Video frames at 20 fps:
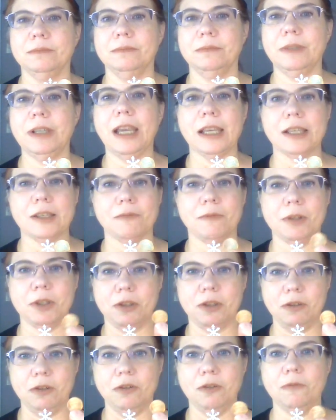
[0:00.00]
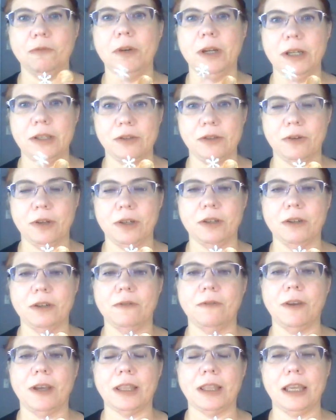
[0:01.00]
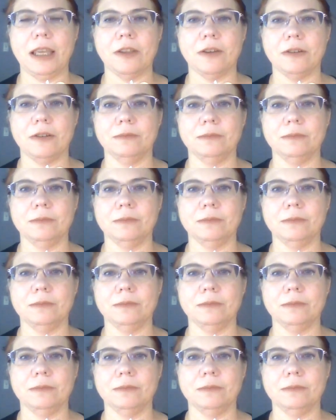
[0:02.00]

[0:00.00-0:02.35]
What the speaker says: Yes, what you do to one is going to affect the other.